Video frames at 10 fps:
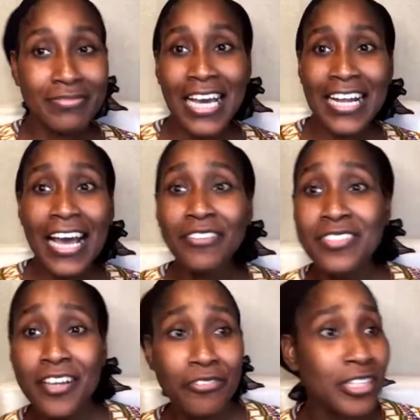And I have
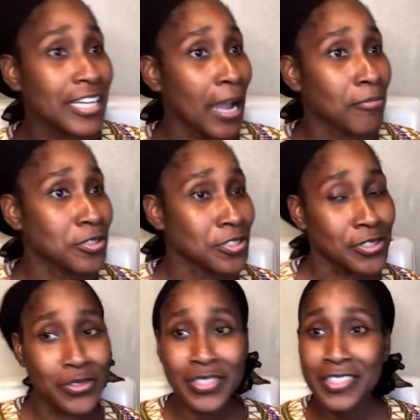several cameras, so
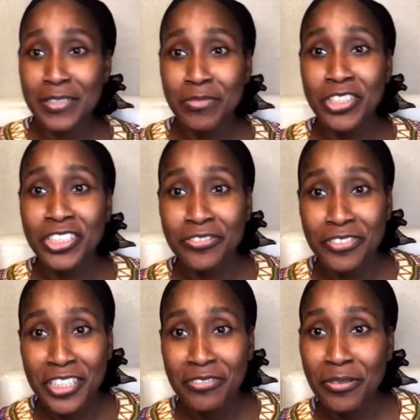you're going to see me
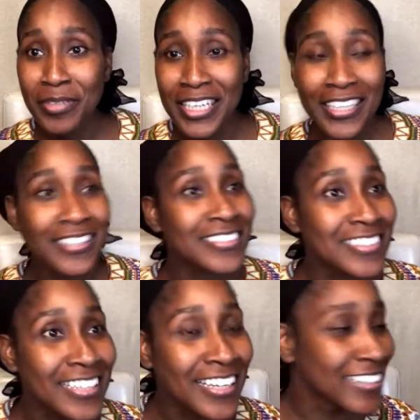shifting from here to
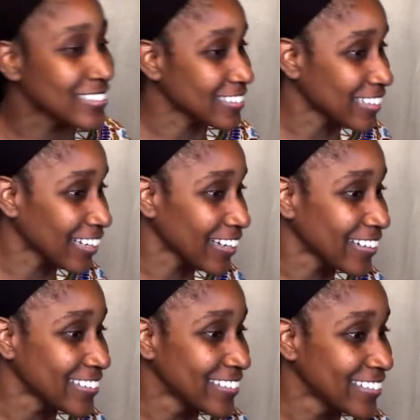
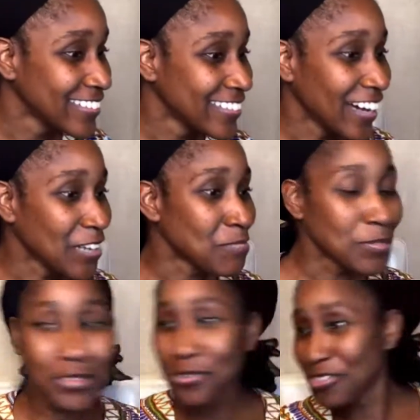there, and
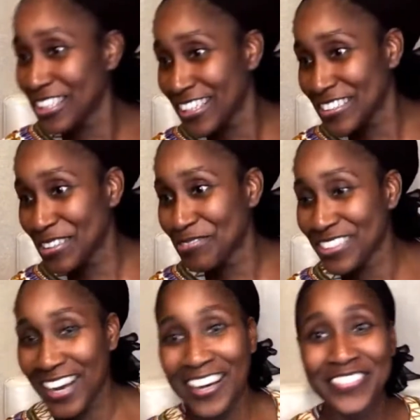maybe over there
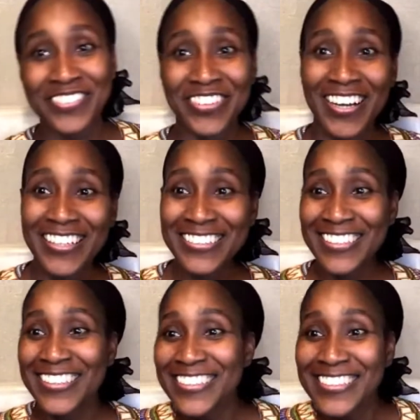sometimes, right?
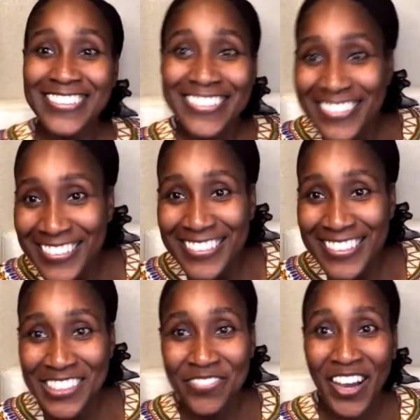
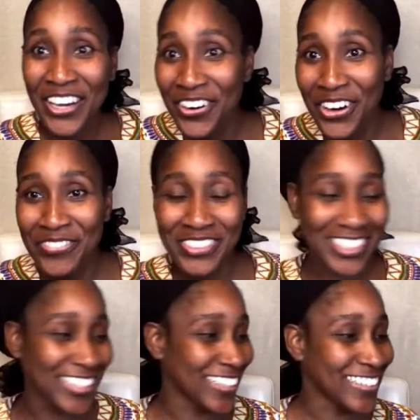It's my hookup
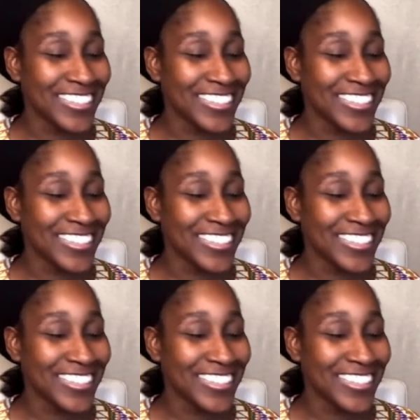today.